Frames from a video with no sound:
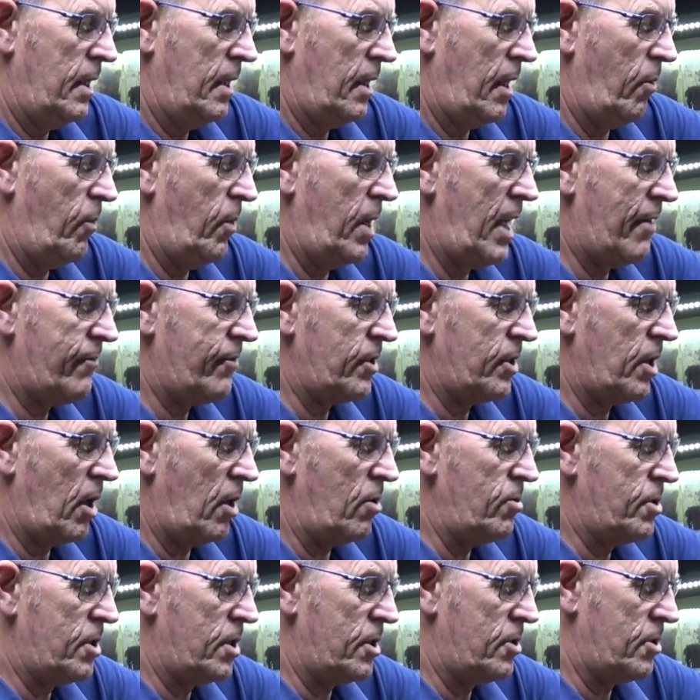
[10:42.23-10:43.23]
Now we haven't
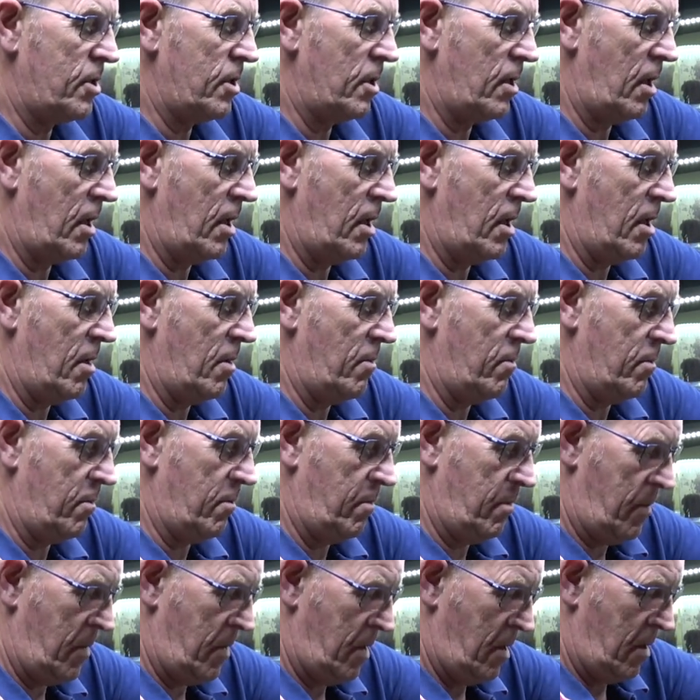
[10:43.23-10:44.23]
noticed that um,
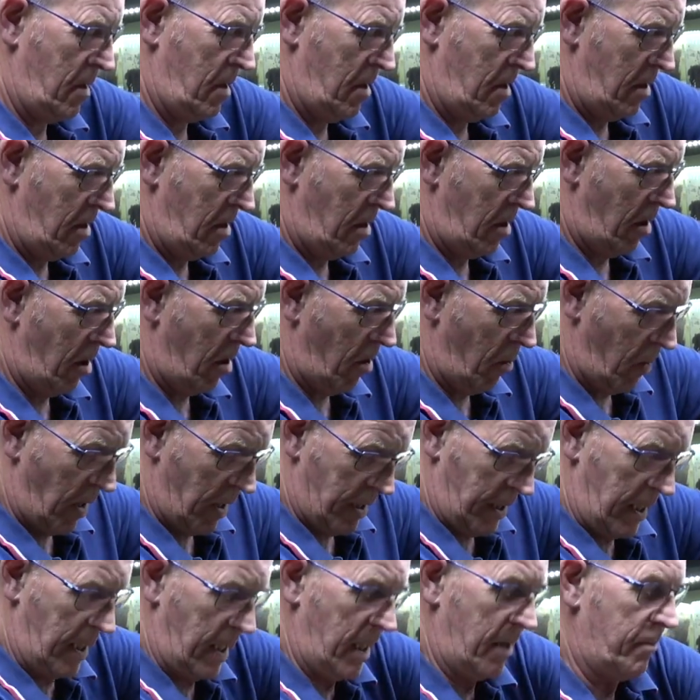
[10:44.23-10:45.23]
our
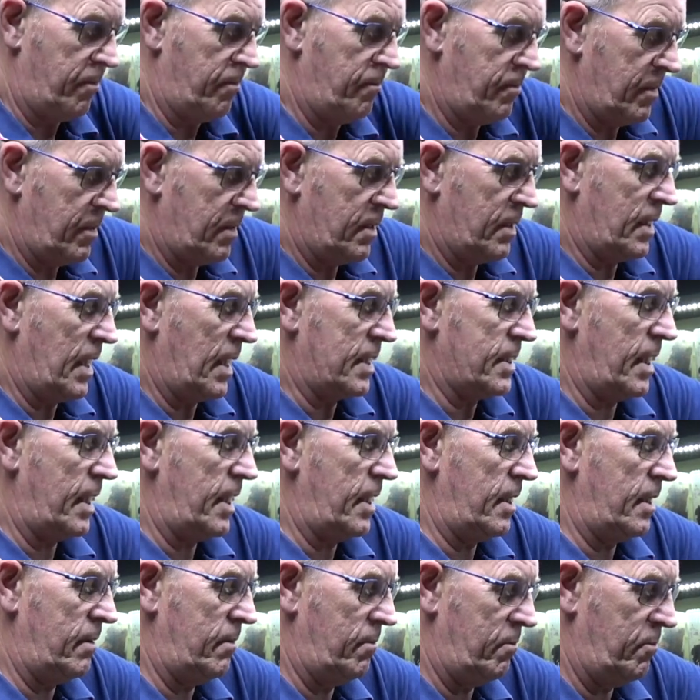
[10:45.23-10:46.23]
one here does
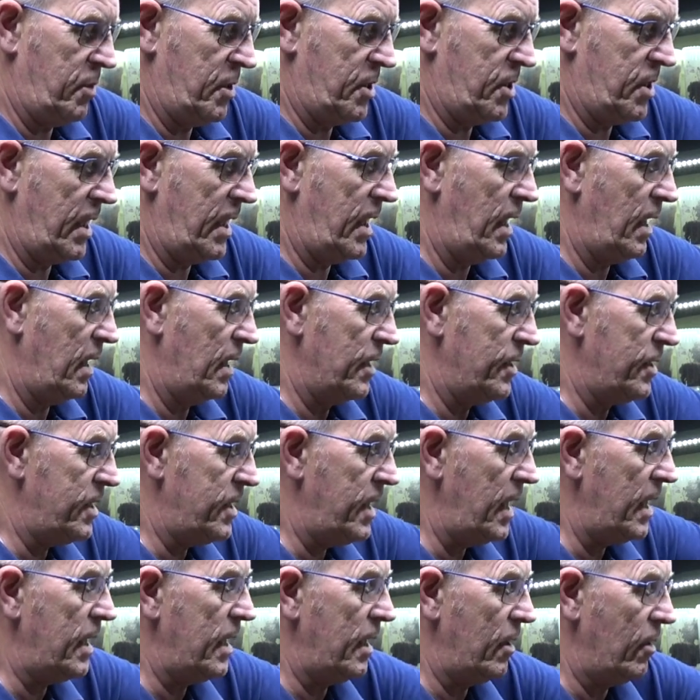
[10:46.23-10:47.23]
any particular
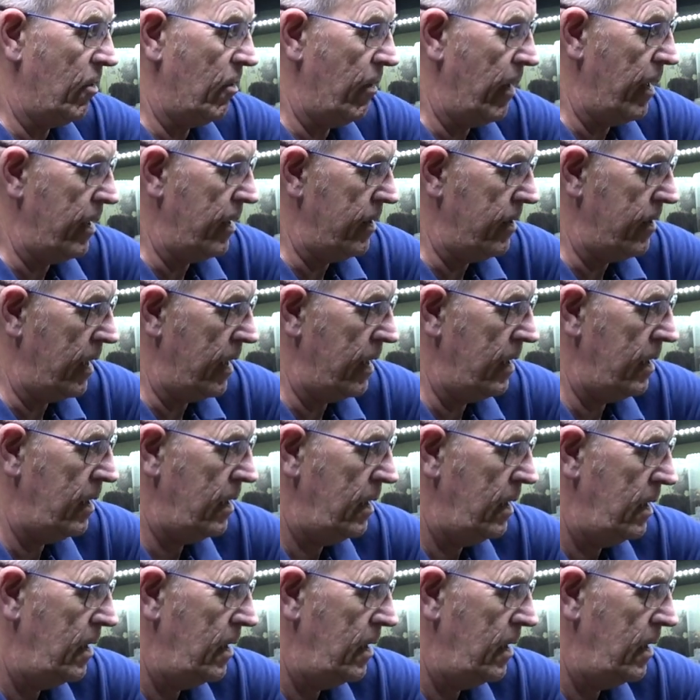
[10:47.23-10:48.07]
digging or anything.